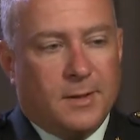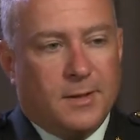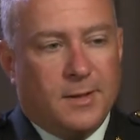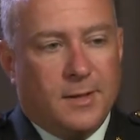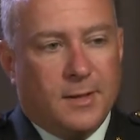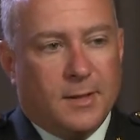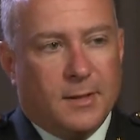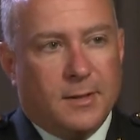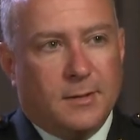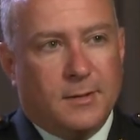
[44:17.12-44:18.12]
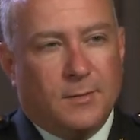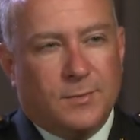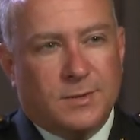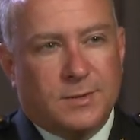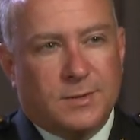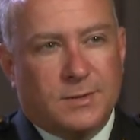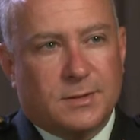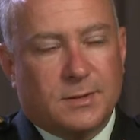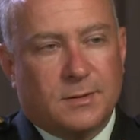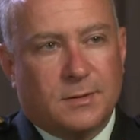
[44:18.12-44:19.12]
It
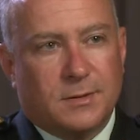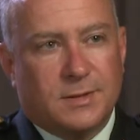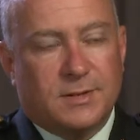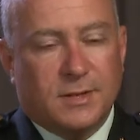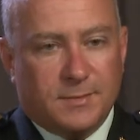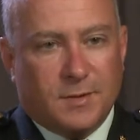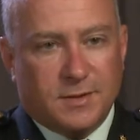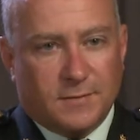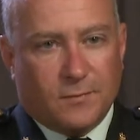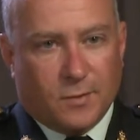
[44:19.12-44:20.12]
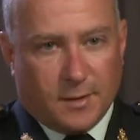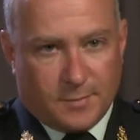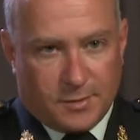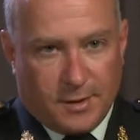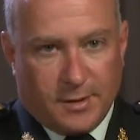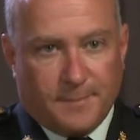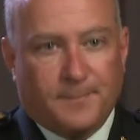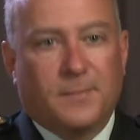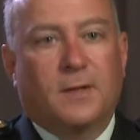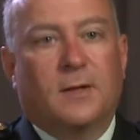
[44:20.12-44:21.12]
was 6 months of workup training
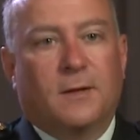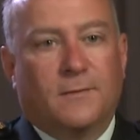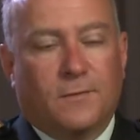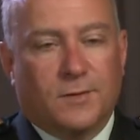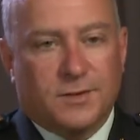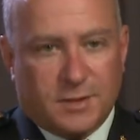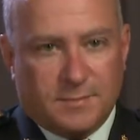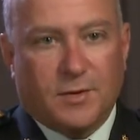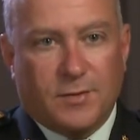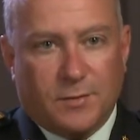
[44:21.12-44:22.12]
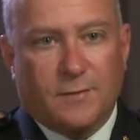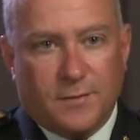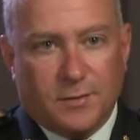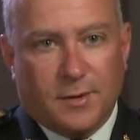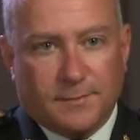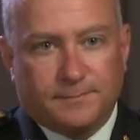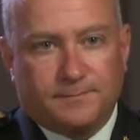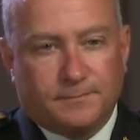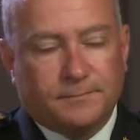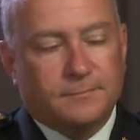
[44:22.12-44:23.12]
for a 6-month tour of duty.
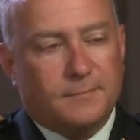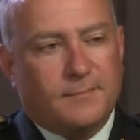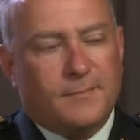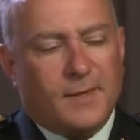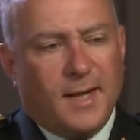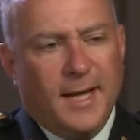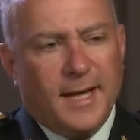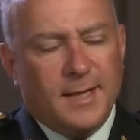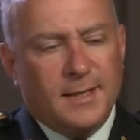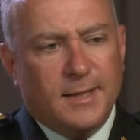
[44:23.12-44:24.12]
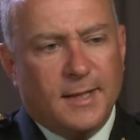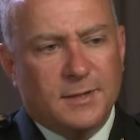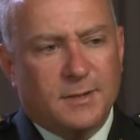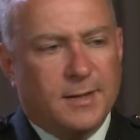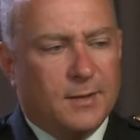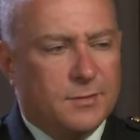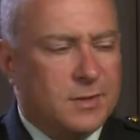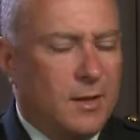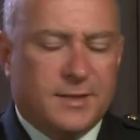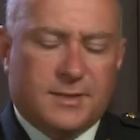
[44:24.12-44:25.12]
And so there was
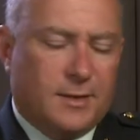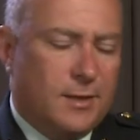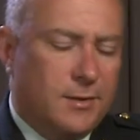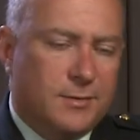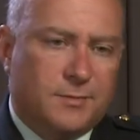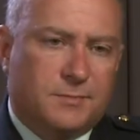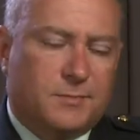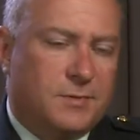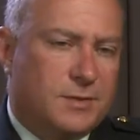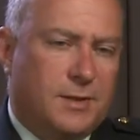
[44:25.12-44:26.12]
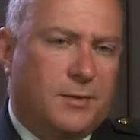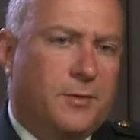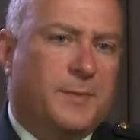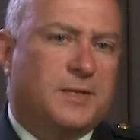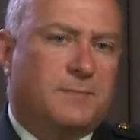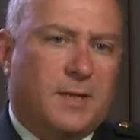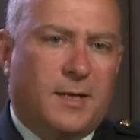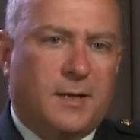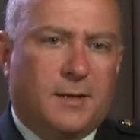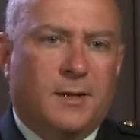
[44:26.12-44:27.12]
a lot of scenario-based
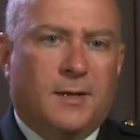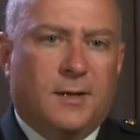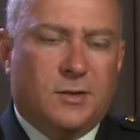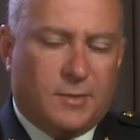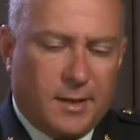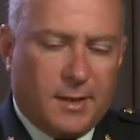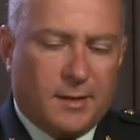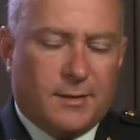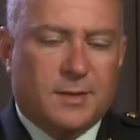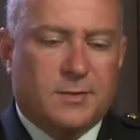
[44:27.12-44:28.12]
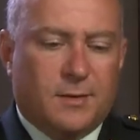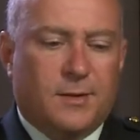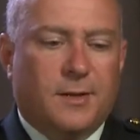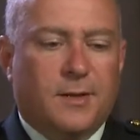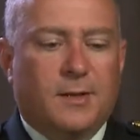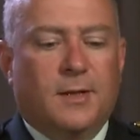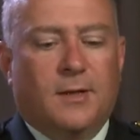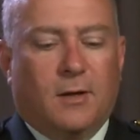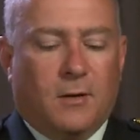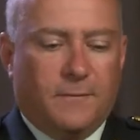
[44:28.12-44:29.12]
planning, training, that sort of thing,
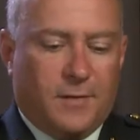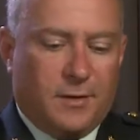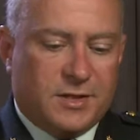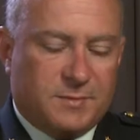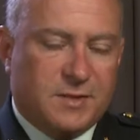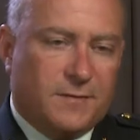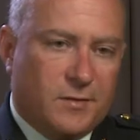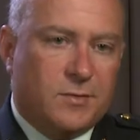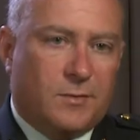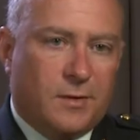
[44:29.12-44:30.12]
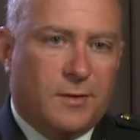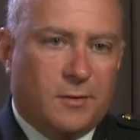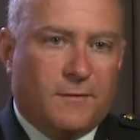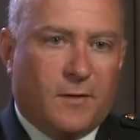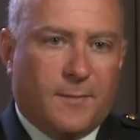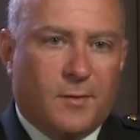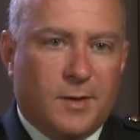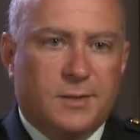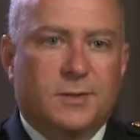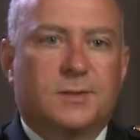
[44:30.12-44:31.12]
all very specific to our theater of
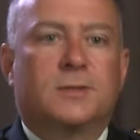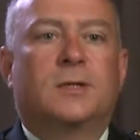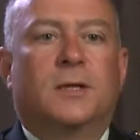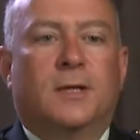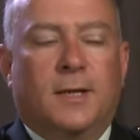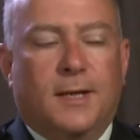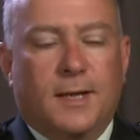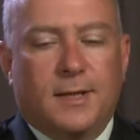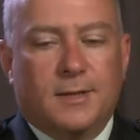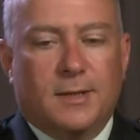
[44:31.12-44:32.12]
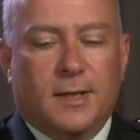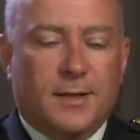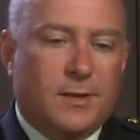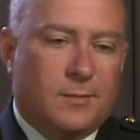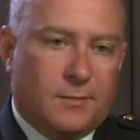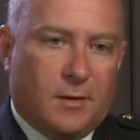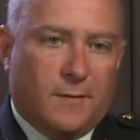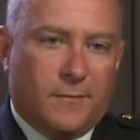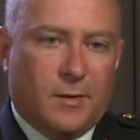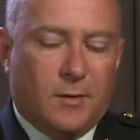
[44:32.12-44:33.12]
operations, and then
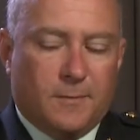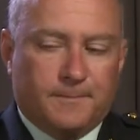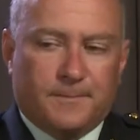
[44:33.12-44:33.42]
off we go.